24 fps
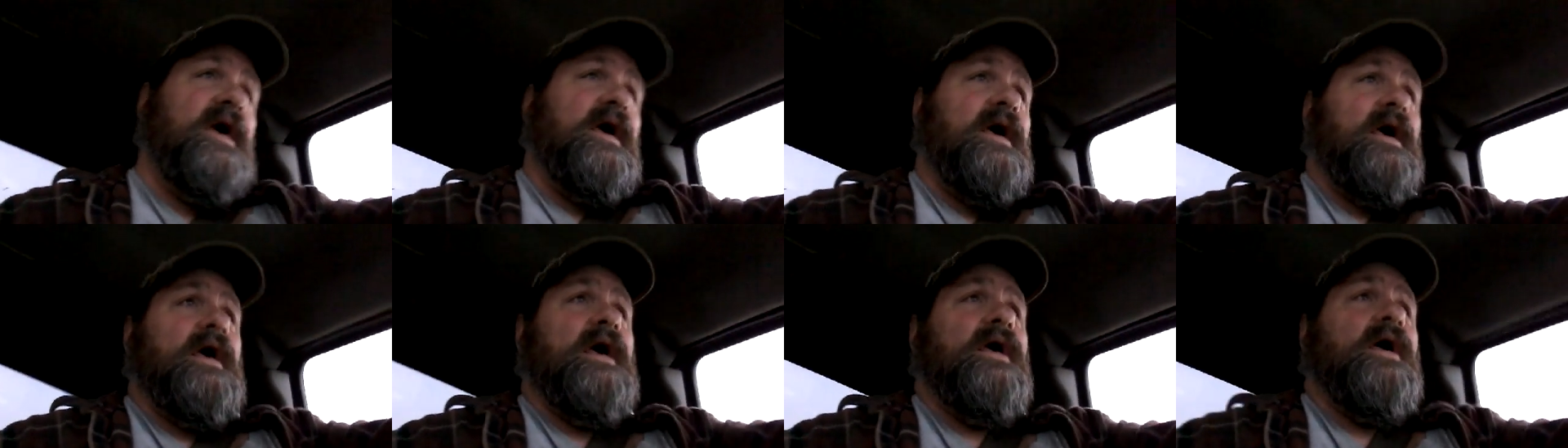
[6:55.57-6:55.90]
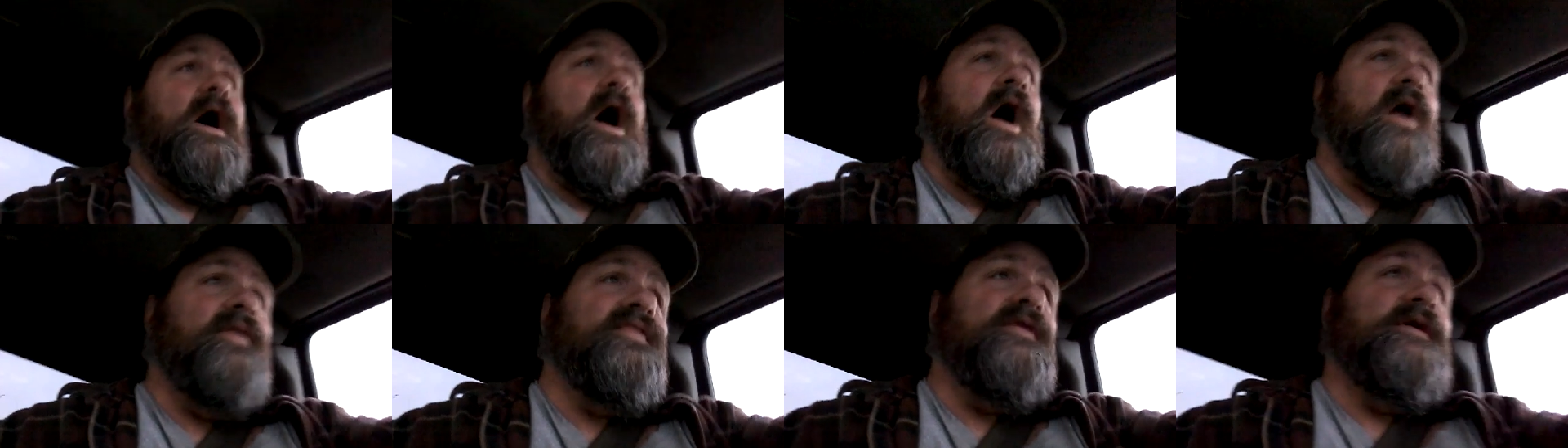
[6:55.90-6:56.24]
Uh,
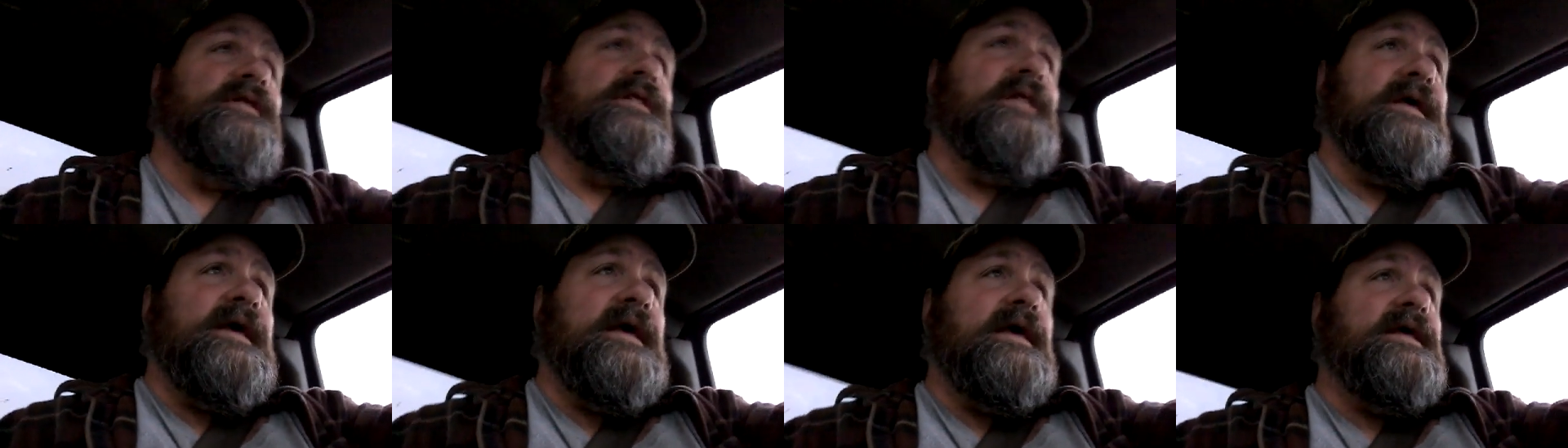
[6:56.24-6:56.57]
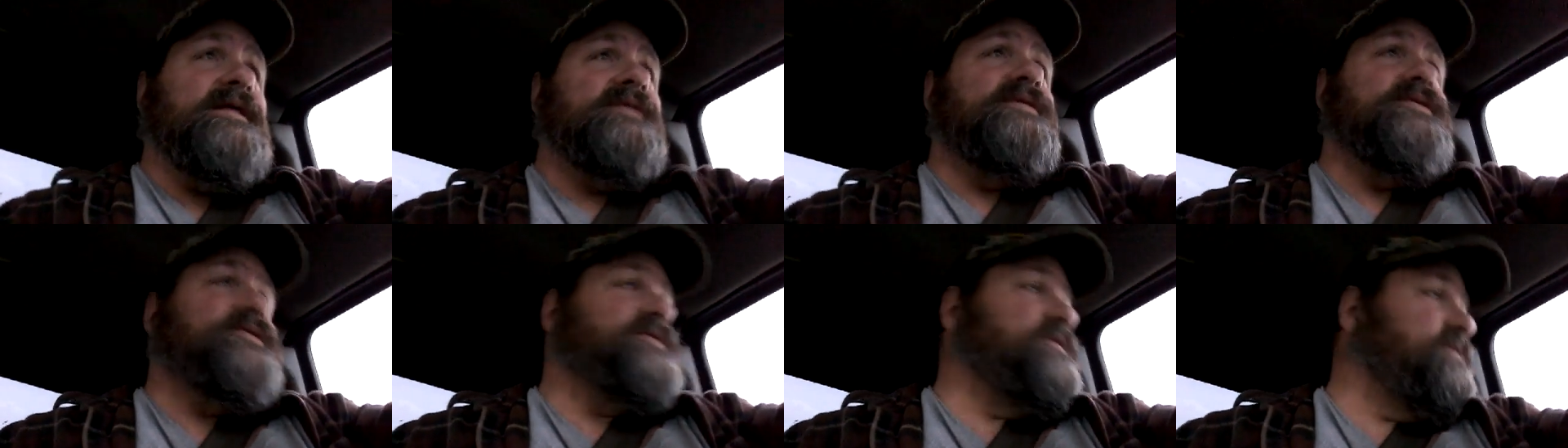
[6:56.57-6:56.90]
all the
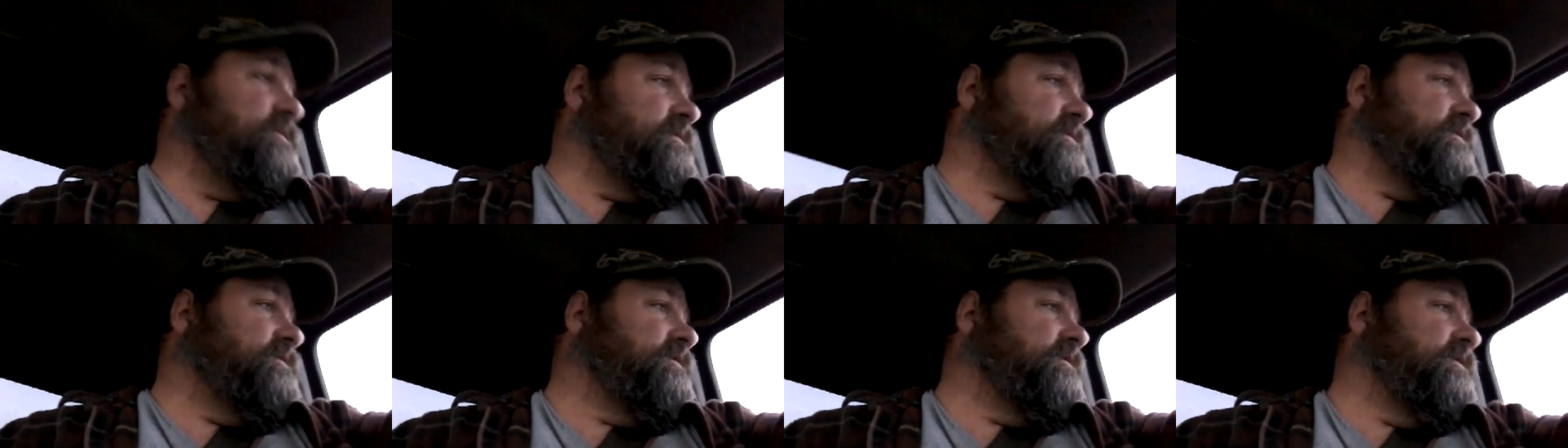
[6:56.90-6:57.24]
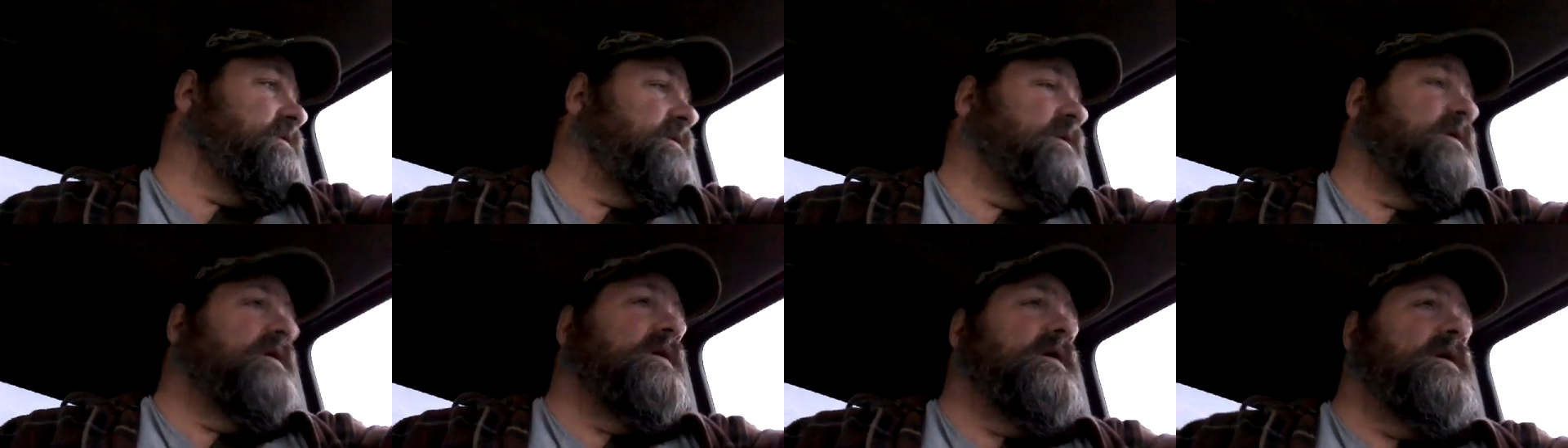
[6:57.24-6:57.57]
leads,
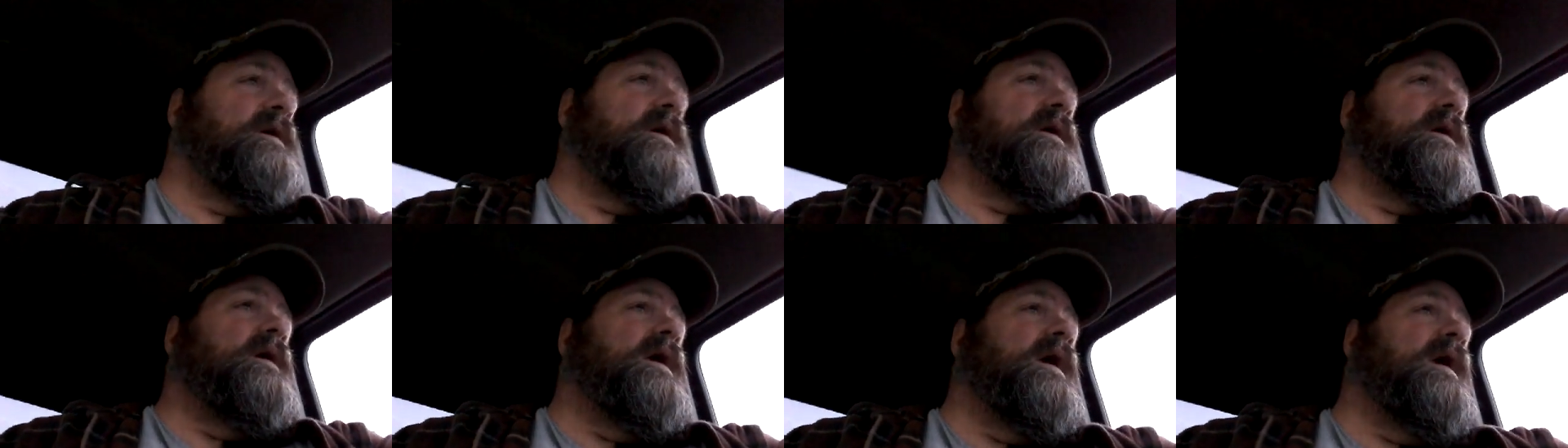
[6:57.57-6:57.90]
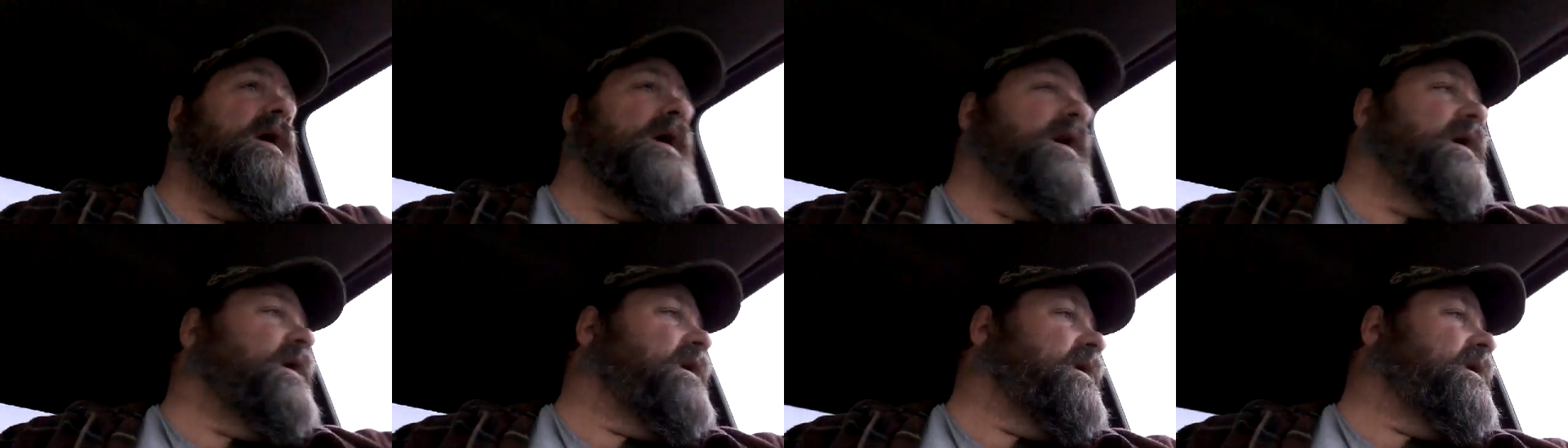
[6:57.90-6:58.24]

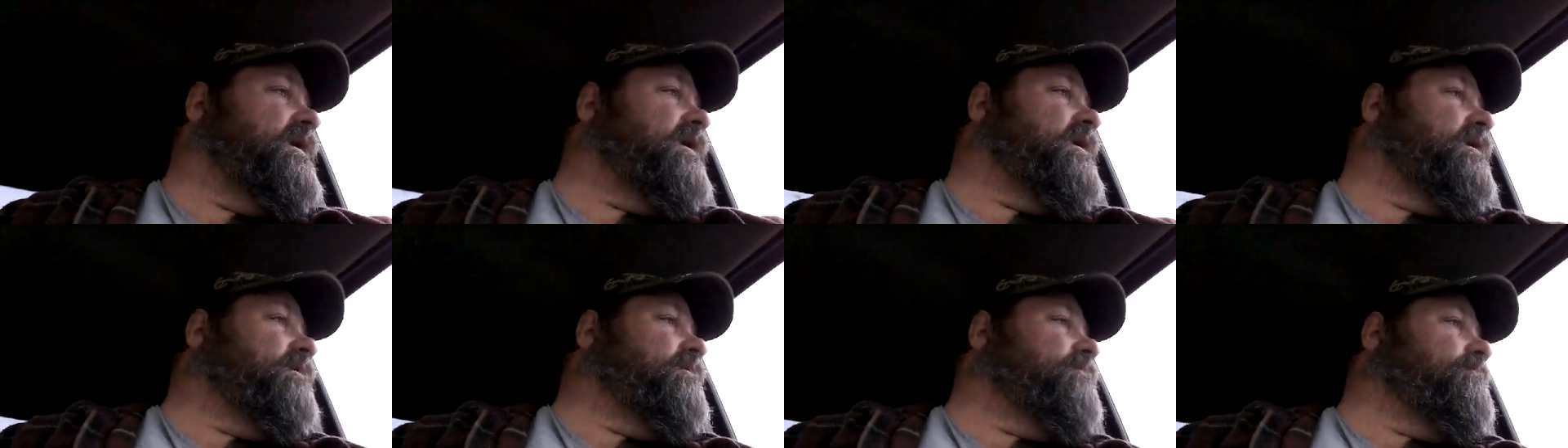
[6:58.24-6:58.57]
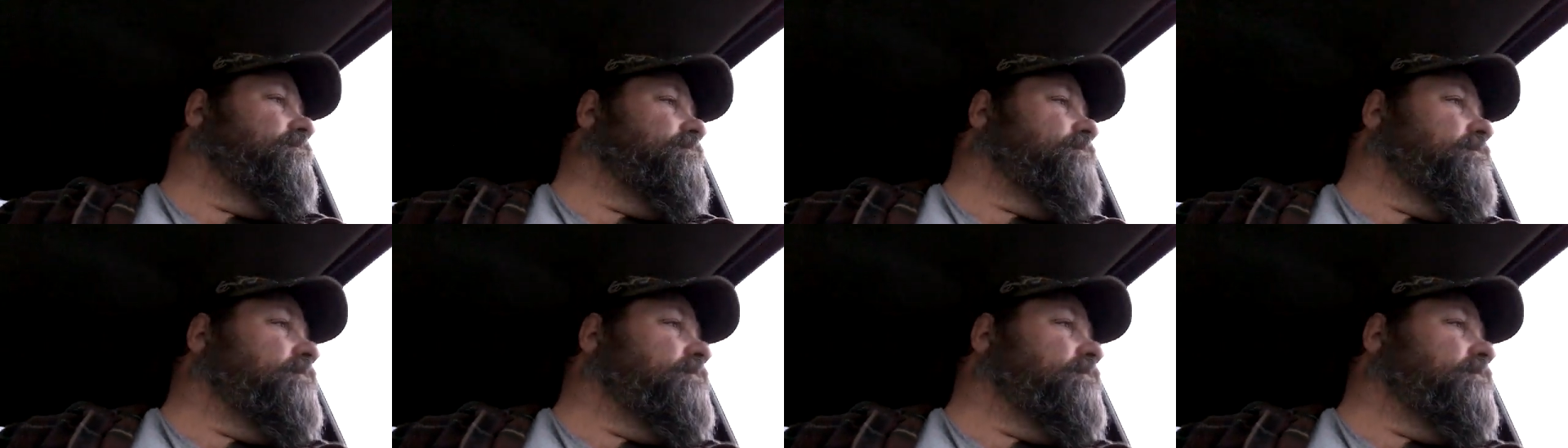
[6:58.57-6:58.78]
uh,